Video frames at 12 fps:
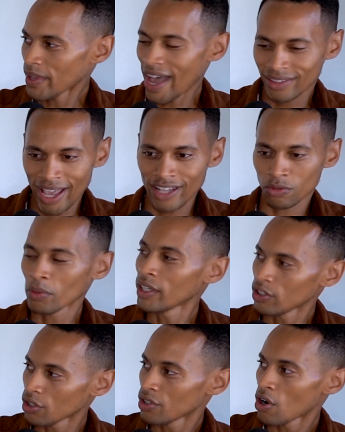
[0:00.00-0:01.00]
That's
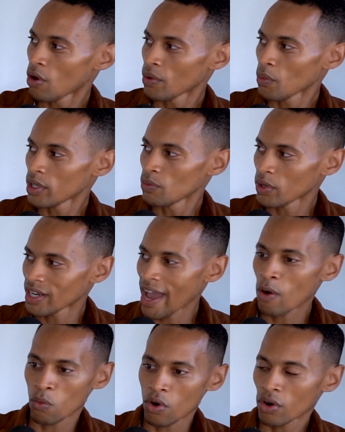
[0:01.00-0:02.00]
when when
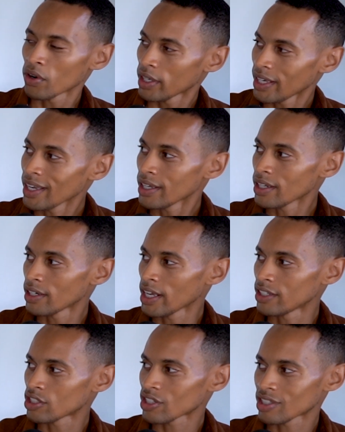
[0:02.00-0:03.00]
that war hit,
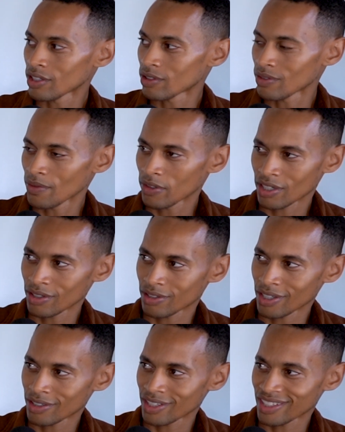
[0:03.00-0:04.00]
and just to
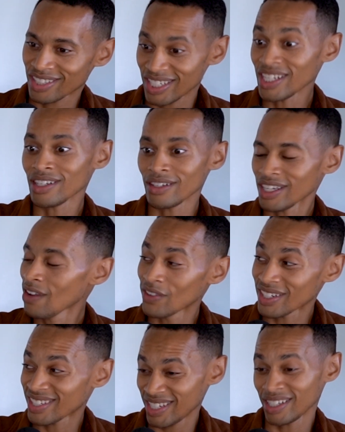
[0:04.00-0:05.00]
to see, even to
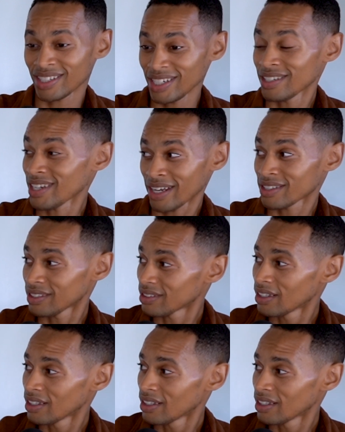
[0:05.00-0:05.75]
see a C-section.